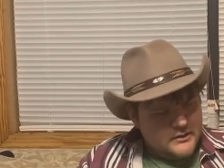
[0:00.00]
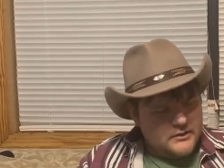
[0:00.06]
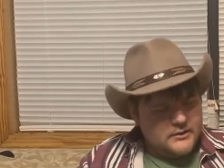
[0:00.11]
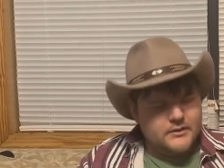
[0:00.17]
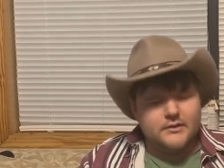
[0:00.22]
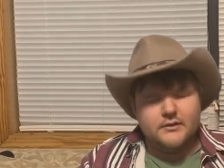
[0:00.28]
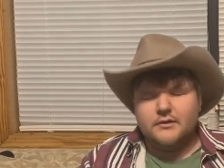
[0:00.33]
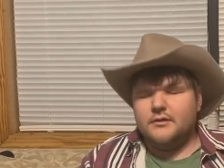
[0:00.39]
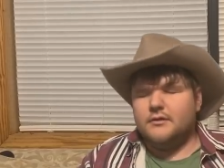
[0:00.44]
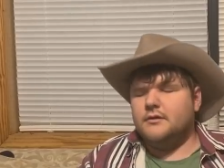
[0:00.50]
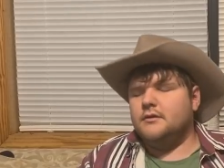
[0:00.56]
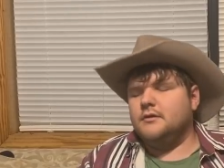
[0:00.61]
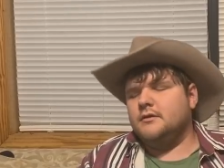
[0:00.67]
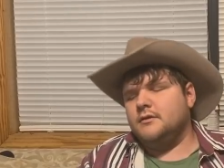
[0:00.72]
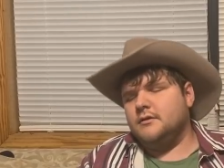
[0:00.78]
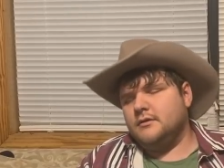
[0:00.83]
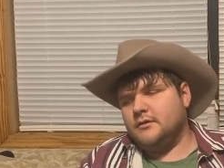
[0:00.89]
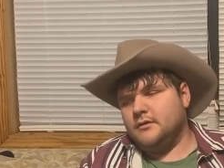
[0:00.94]

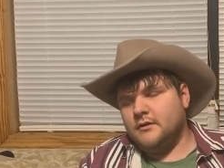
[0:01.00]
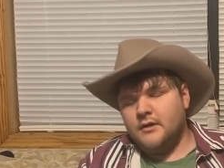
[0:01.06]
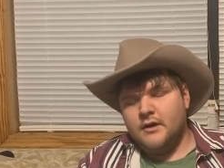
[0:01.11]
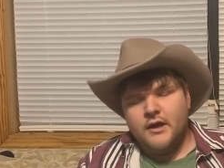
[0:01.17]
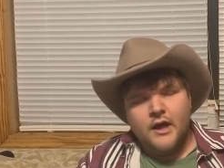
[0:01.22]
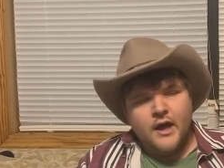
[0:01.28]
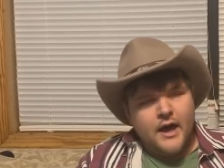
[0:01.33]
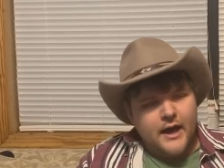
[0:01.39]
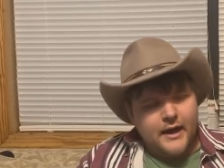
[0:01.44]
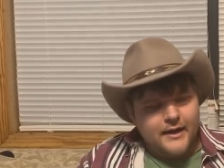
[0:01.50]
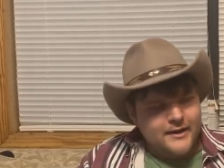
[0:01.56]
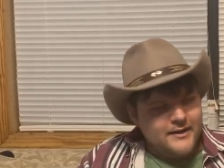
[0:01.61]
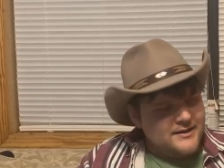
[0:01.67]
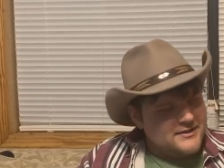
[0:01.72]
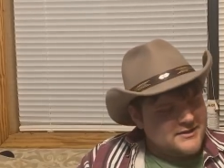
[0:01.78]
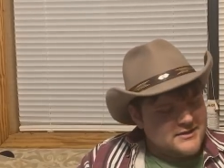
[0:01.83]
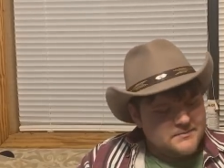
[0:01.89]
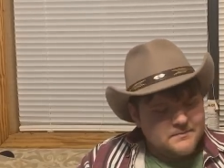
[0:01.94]
Ugh. I
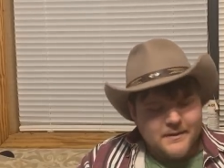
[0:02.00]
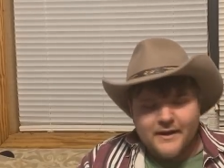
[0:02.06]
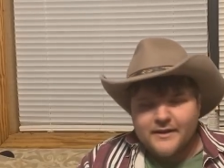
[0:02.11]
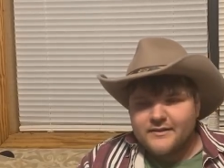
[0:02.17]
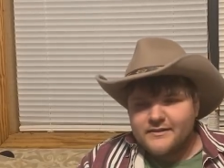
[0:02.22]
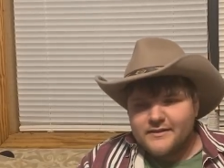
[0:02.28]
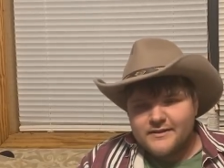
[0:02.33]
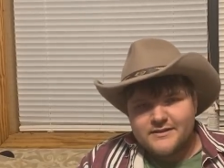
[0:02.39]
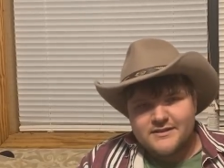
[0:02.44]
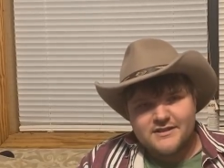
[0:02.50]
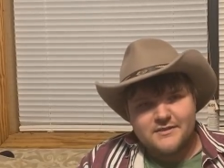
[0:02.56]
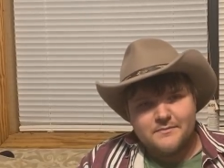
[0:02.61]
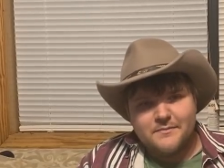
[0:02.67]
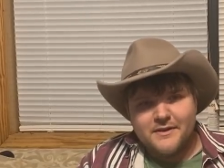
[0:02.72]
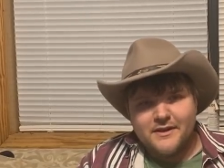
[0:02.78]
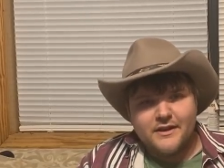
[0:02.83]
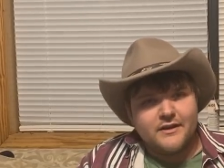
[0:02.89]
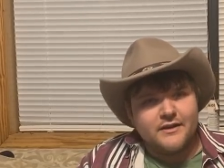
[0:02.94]
didn't expect this to
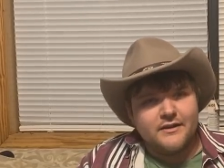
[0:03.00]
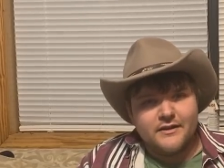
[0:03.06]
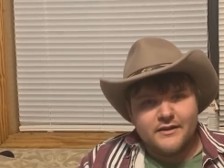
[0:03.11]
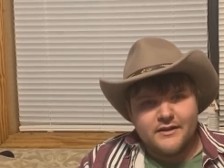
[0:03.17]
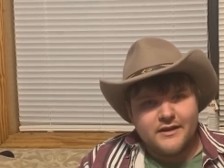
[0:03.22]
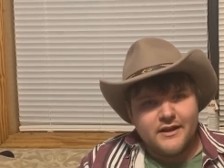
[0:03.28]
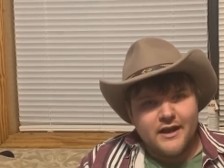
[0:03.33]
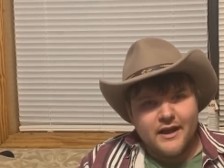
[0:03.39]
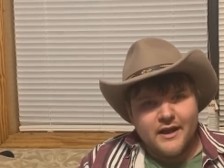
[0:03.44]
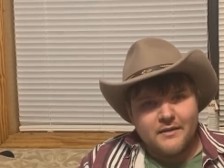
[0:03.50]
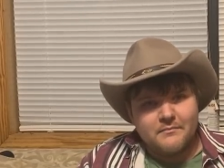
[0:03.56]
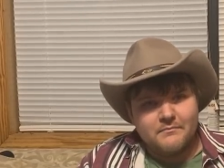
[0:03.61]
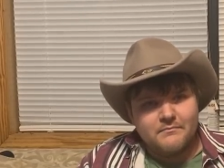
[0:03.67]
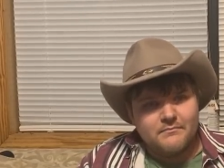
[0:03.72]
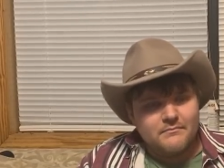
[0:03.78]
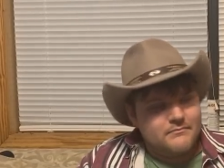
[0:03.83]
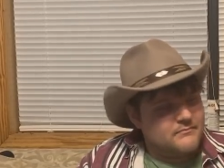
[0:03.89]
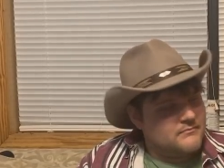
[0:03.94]
be a good
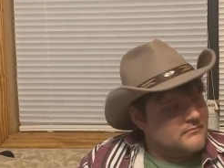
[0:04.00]
game.